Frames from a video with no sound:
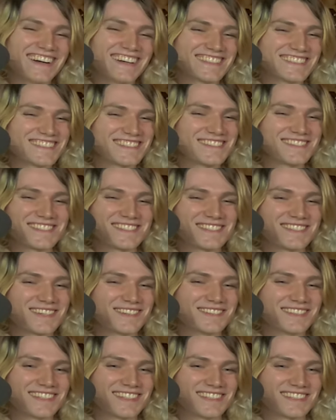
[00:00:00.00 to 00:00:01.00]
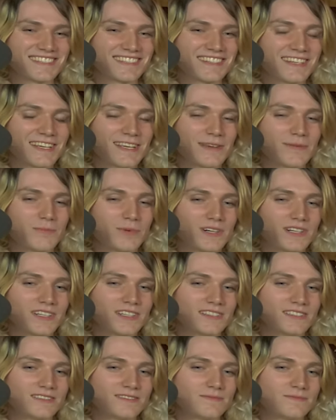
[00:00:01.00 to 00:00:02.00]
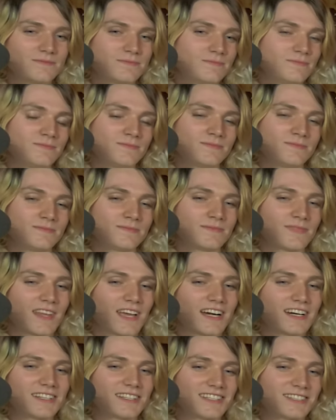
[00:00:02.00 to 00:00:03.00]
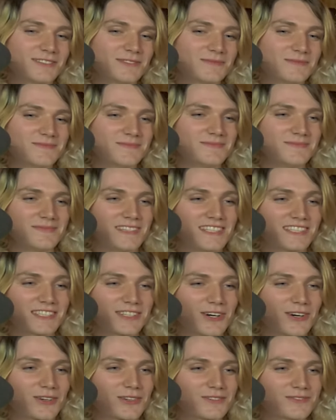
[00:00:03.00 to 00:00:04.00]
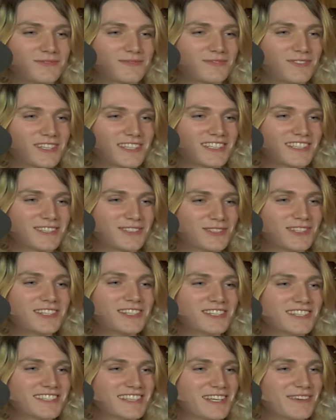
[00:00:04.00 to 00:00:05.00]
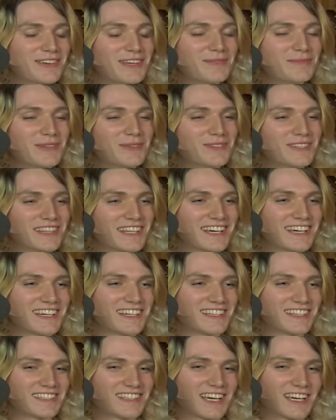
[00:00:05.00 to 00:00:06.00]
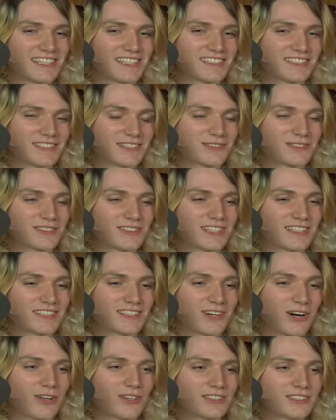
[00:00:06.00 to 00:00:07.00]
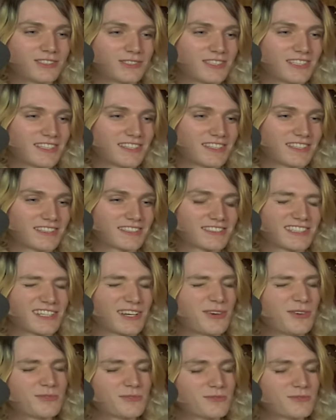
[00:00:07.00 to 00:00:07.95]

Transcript: Because he was just zoned in. But I don't know. It's a hard fucking career, and they've hit me with that. And I didn't go to like college or anything because I don't.